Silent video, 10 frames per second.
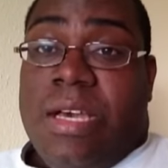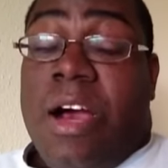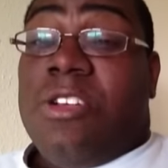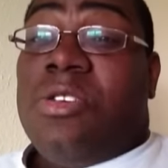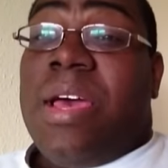
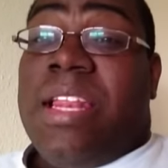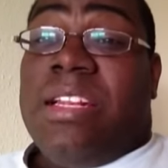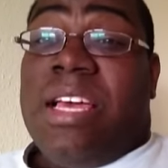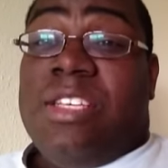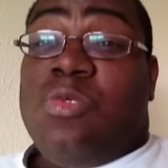I also had a
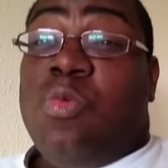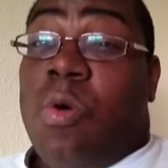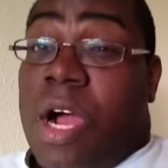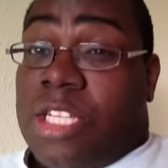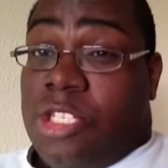nice
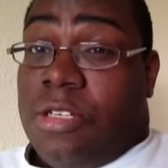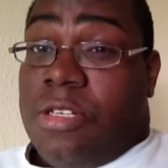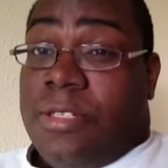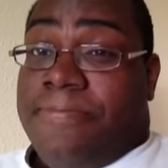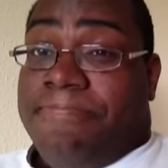watch on.
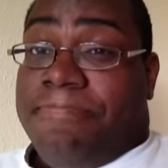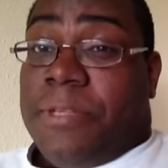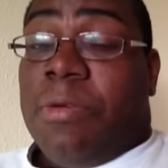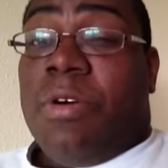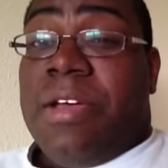
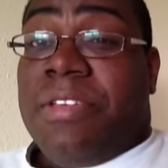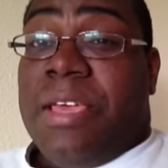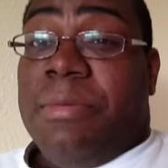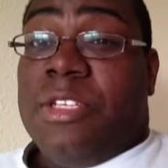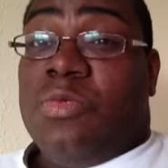Wife
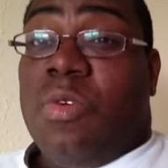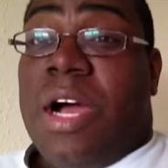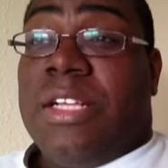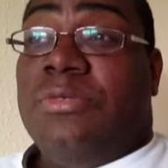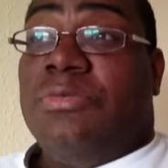gave me this
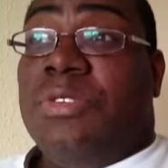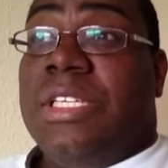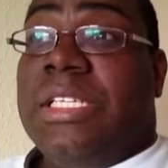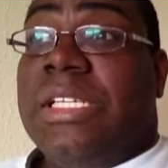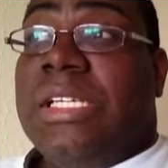watch when
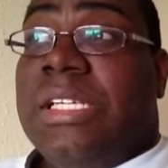we